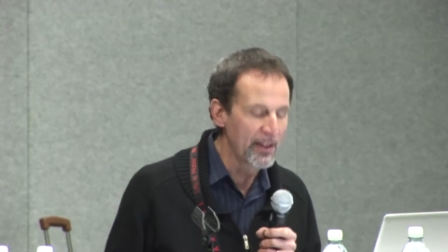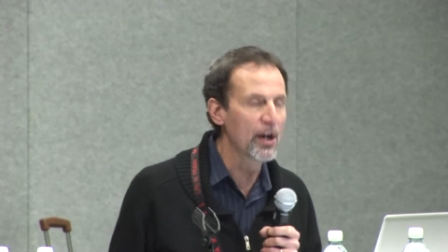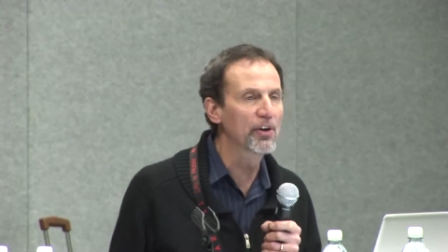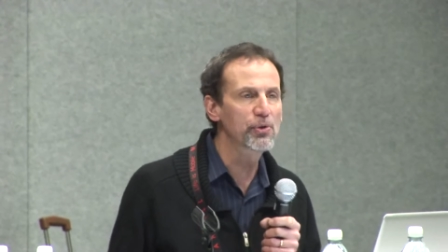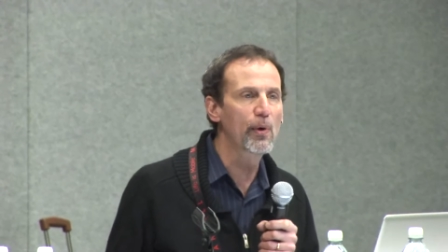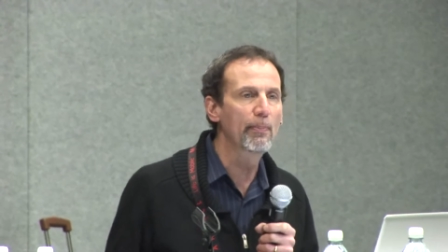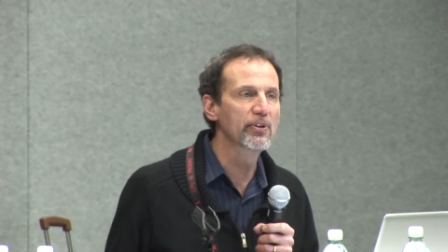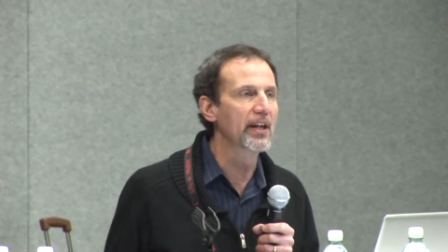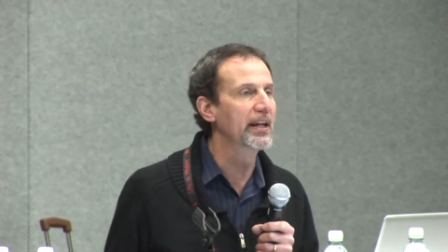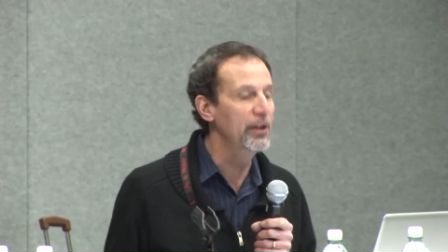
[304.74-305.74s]
they also
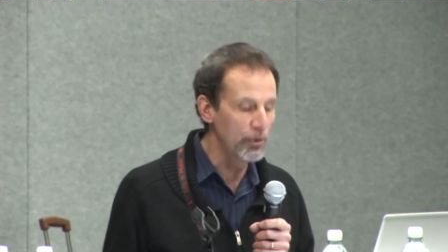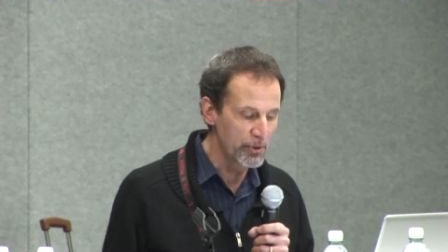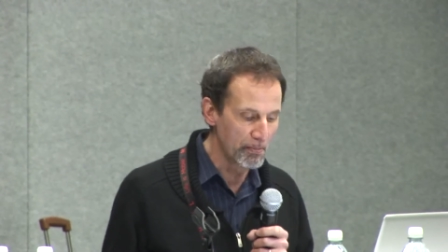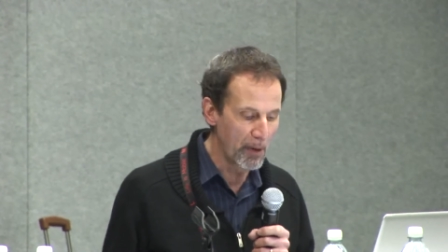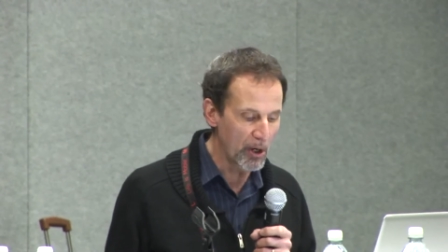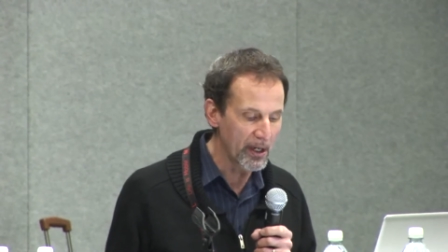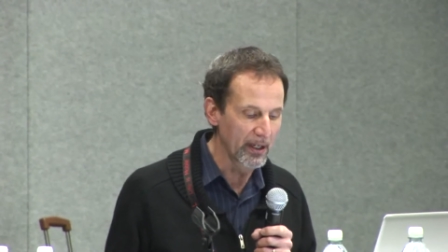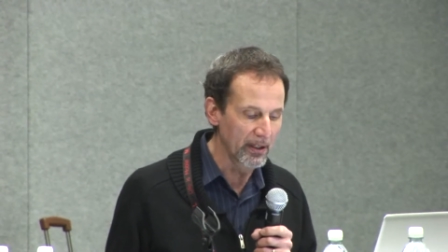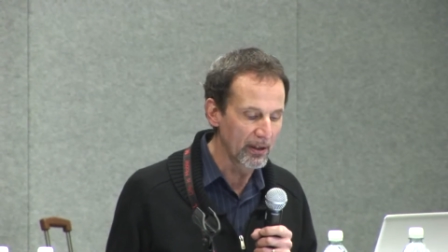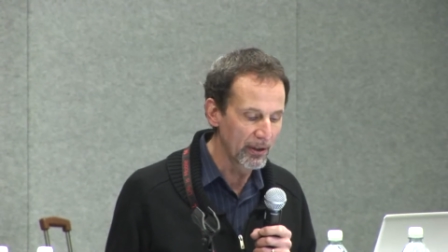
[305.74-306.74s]
represent a huge
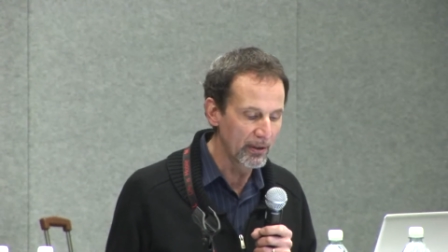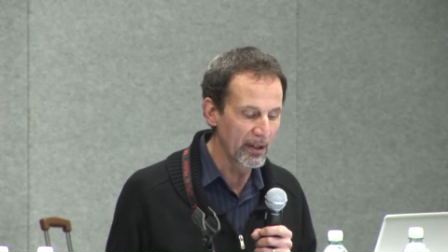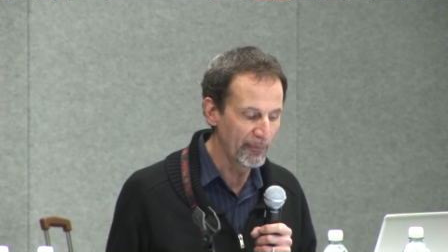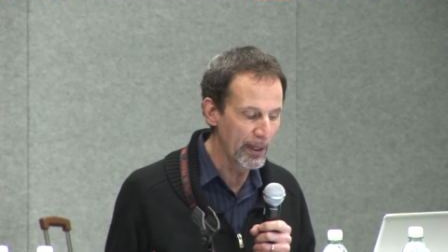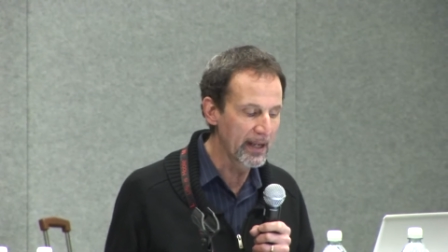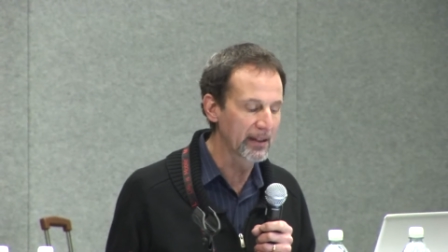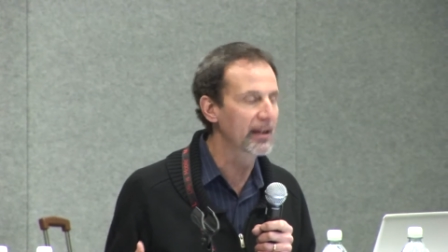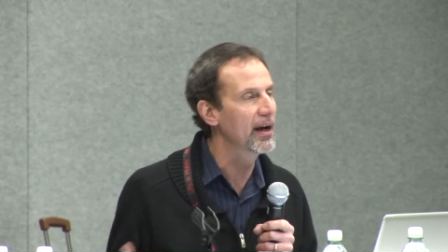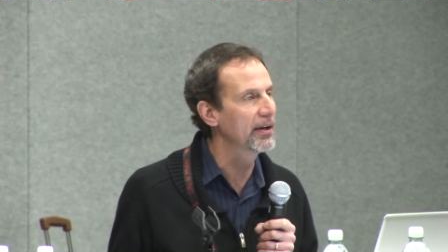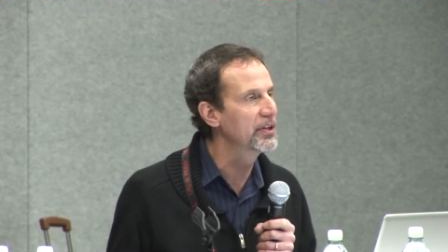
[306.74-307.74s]
market if we get
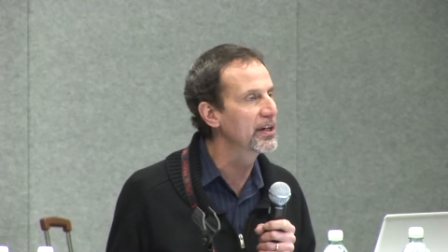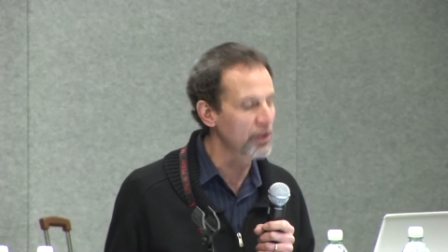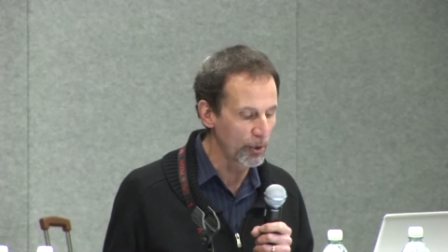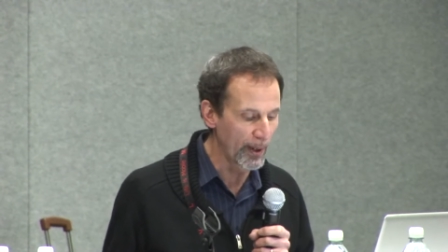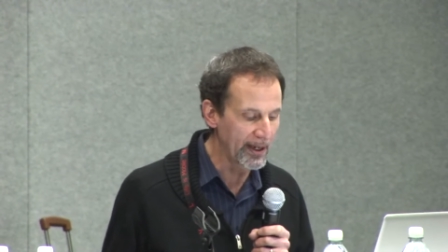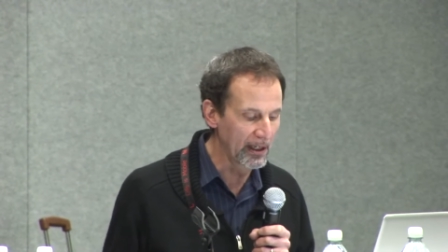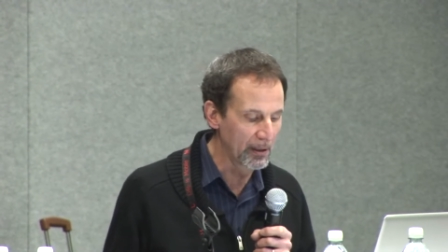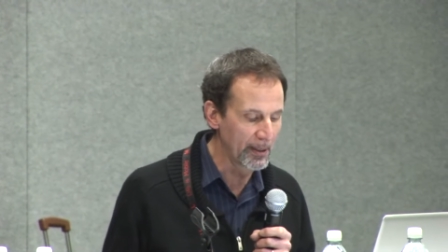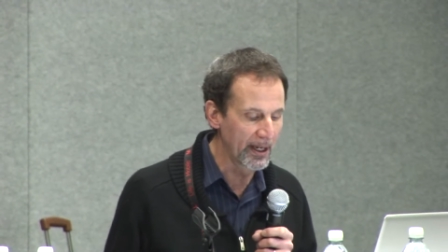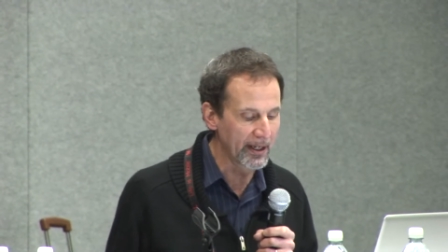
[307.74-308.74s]
the content,
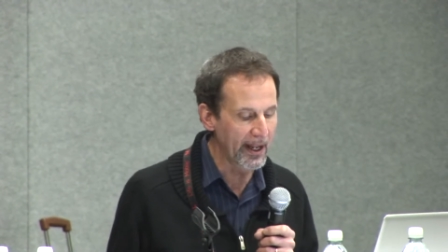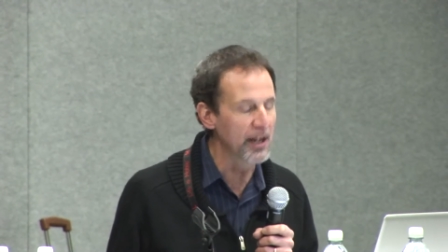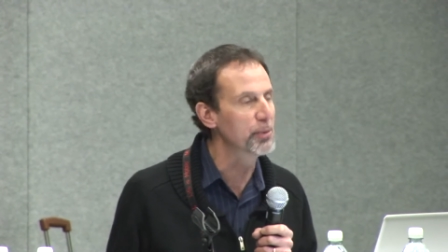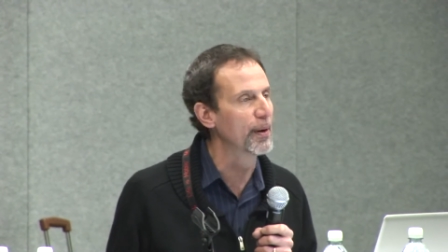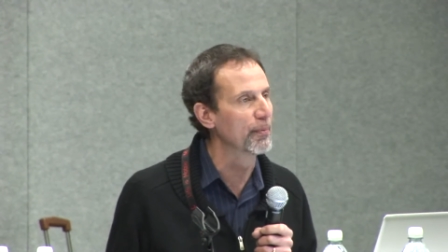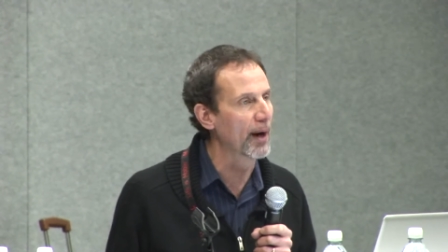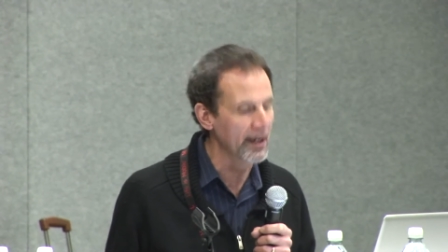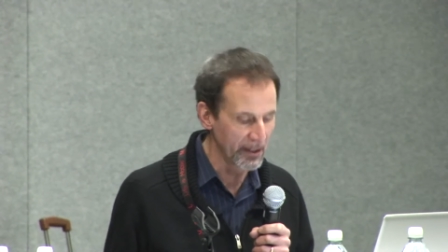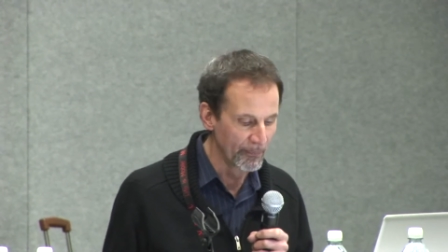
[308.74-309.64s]
curriculum, and engagement right.